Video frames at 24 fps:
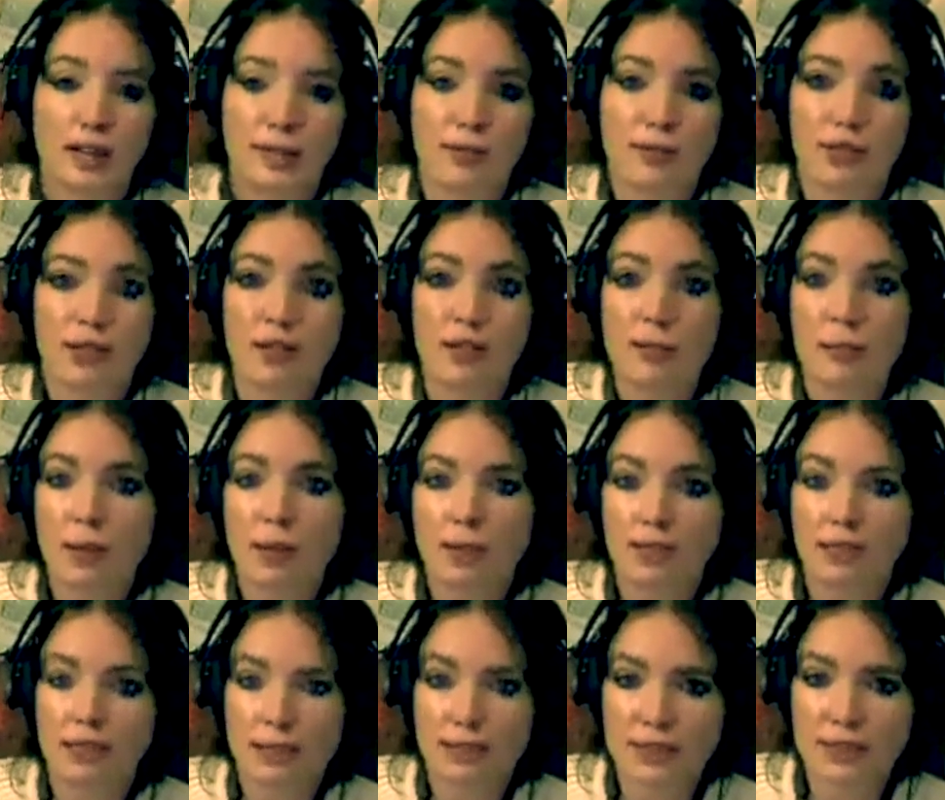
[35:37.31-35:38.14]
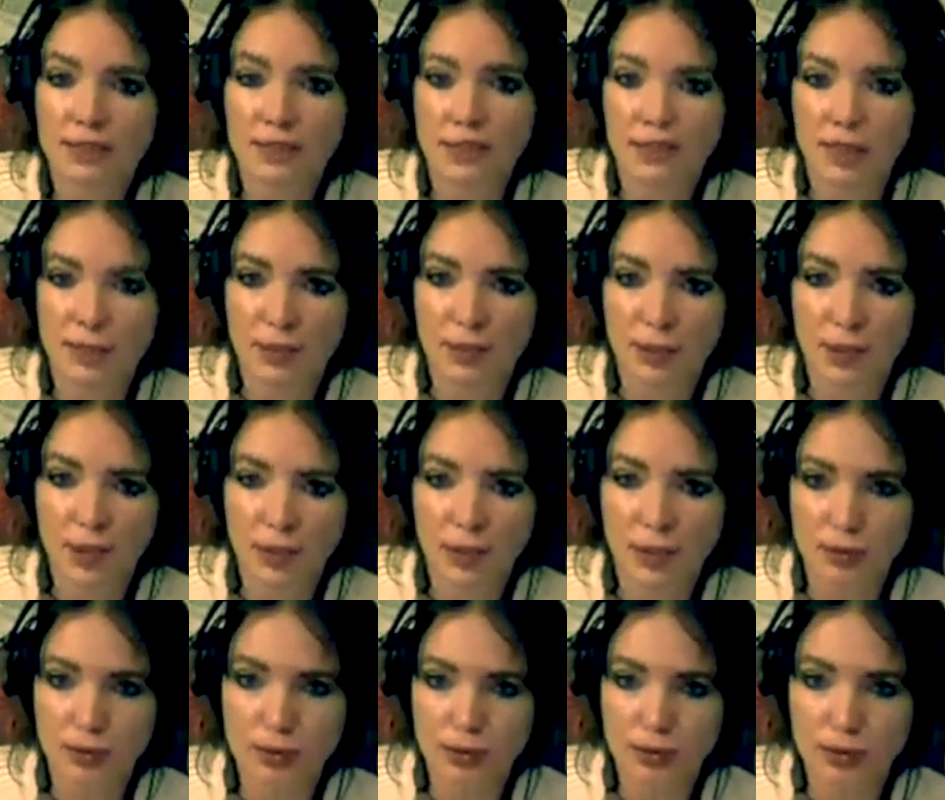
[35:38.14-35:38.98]
feel abundant in the
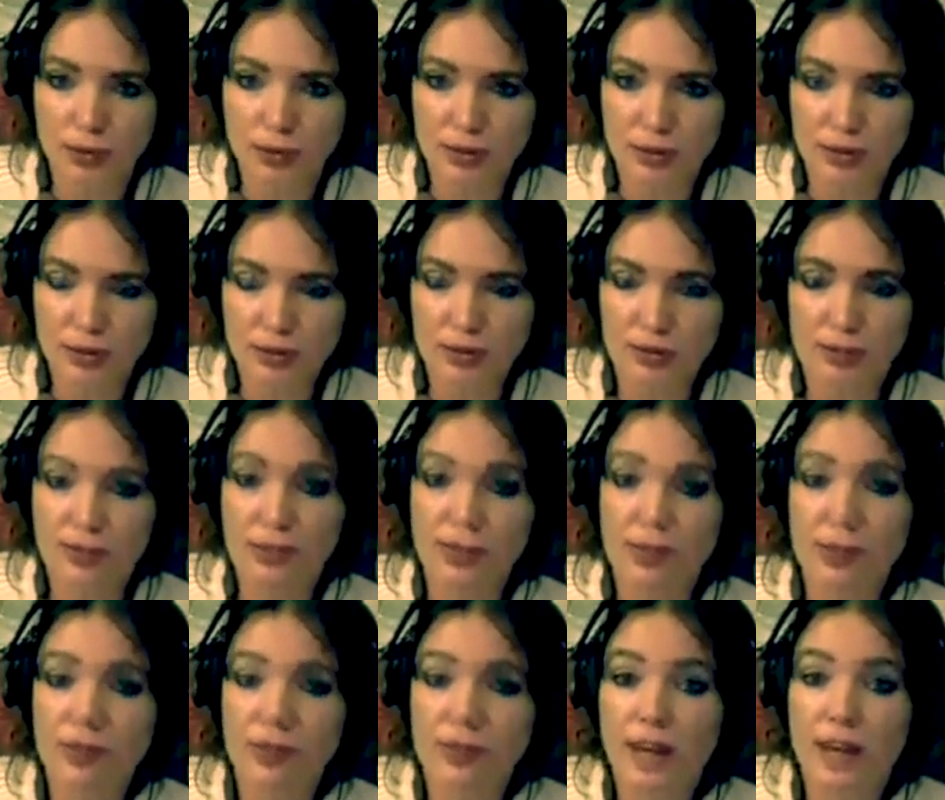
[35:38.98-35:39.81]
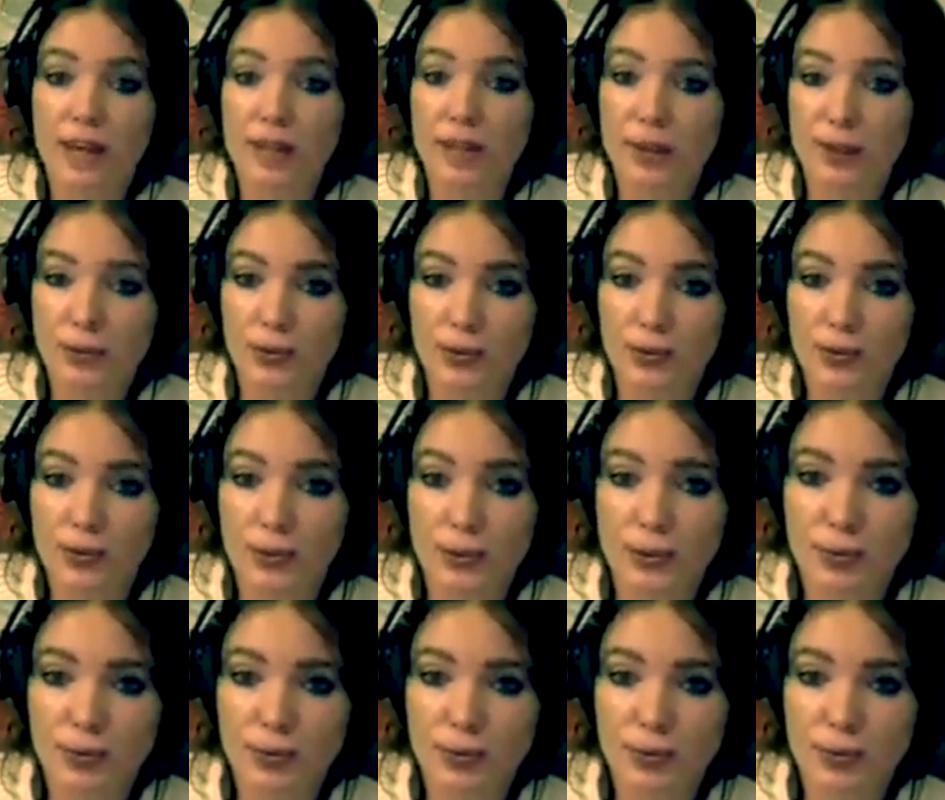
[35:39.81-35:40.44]
world, to feel valued.